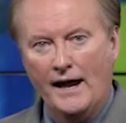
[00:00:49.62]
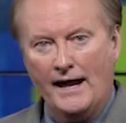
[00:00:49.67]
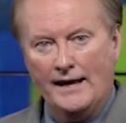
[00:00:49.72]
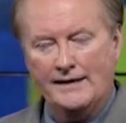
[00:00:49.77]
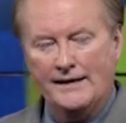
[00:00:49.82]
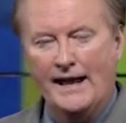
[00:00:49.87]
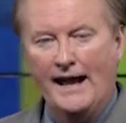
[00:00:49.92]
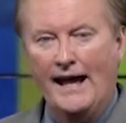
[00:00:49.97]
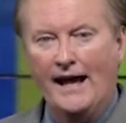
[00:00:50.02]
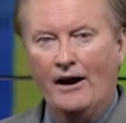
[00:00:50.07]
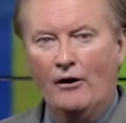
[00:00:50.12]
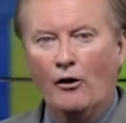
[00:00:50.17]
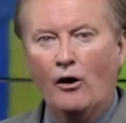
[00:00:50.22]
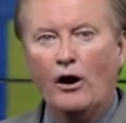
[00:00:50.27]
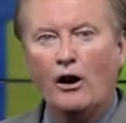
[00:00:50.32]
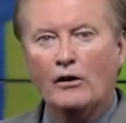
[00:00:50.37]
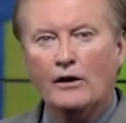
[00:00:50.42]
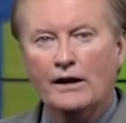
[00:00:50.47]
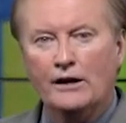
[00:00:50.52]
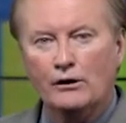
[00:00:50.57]
And now,
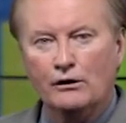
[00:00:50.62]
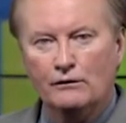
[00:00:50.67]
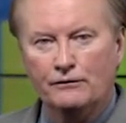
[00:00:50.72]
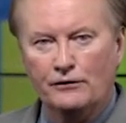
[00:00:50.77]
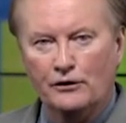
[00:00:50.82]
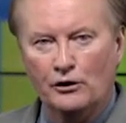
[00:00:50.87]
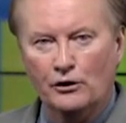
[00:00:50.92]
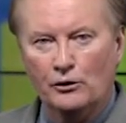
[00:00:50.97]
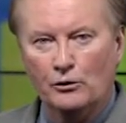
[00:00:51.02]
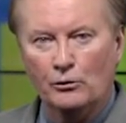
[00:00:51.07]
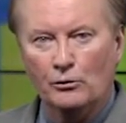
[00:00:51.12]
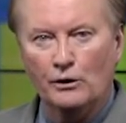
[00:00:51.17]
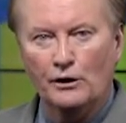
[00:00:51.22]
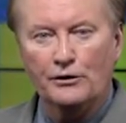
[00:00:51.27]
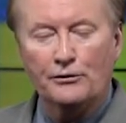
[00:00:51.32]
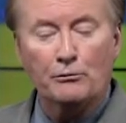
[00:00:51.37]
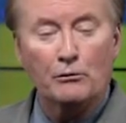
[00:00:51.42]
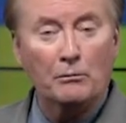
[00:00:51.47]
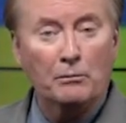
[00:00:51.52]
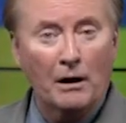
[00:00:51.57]
our interview
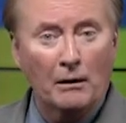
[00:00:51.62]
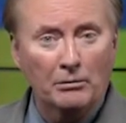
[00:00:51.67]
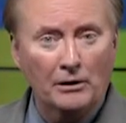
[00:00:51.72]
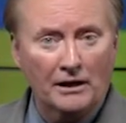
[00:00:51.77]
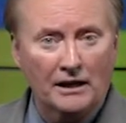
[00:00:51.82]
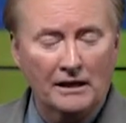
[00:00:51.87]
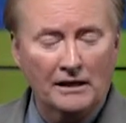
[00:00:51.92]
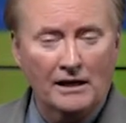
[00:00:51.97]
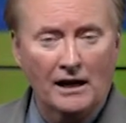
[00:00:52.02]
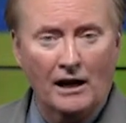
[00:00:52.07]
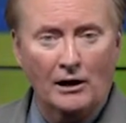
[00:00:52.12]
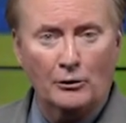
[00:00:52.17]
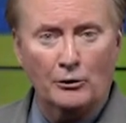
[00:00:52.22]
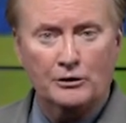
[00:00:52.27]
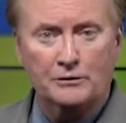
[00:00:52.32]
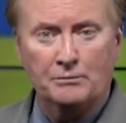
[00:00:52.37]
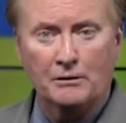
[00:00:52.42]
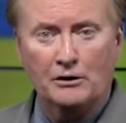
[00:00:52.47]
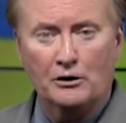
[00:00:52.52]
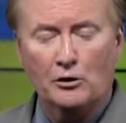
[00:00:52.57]
with Republican
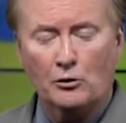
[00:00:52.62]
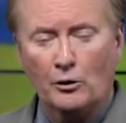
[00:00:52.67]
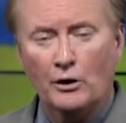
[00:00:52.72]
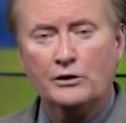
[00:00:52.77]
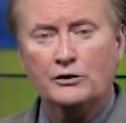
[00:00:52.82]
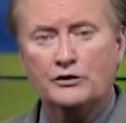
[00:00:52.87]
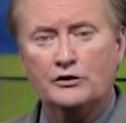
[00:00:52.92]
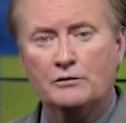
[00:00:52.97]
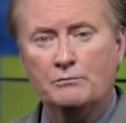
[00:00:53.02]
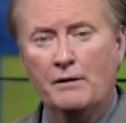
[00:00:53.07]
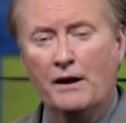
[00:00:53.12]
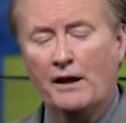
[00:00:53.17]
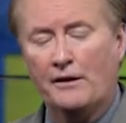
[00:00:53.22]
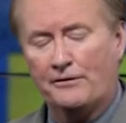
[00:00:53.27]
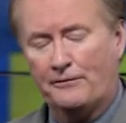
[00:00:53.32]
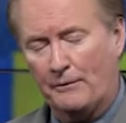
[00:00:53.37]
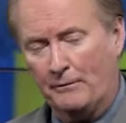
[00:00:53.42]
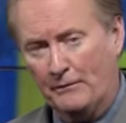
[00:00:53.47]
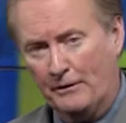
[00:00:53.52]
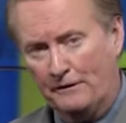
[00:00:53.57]
Congressman Chris
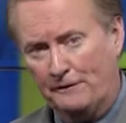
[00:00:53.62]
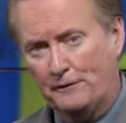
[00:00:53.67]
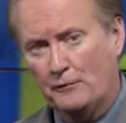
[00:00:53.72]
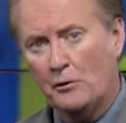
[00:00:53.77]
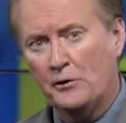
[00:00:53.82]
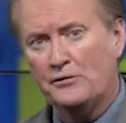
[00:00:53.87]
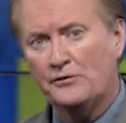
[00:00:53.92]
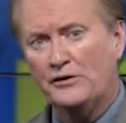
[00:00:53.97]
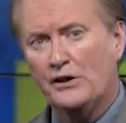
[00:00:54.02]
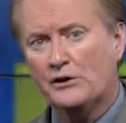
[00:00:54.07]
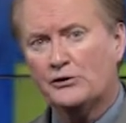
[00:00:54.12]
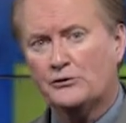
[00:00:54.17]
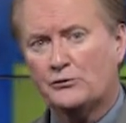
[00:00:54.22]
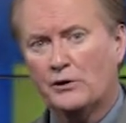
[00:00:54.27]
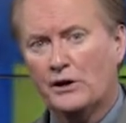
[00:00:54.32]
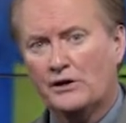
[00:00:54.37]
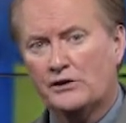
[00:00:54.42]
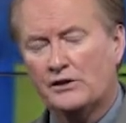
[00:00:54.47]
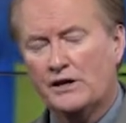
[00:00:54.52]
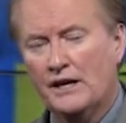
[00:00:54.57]
Smith from the 4th
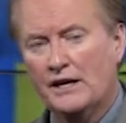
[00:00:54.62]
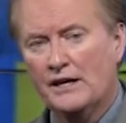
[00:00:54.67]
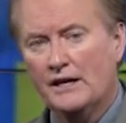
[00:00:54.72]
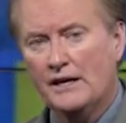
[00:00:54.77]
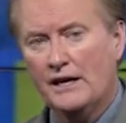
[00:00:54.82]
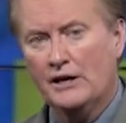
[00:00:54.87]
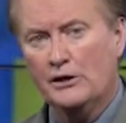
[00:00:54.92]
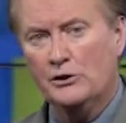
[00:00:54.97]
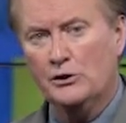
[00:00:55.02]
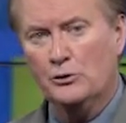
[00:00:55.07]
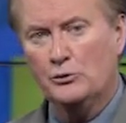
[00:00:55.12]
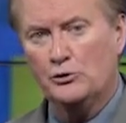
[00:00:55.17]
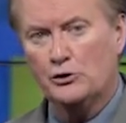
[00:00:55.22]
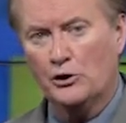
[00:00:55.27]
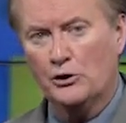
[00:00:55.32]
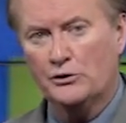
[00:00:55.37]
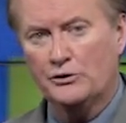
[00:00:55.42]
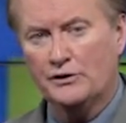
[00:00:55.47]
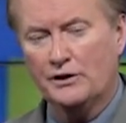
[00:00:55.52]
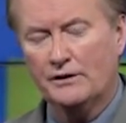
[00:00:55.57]
District in New
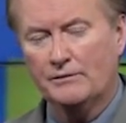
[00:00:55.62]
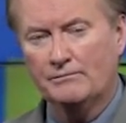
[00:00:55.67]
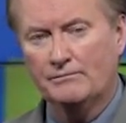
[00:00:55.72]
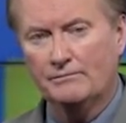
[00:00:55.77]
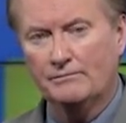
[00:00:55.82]
Jersey.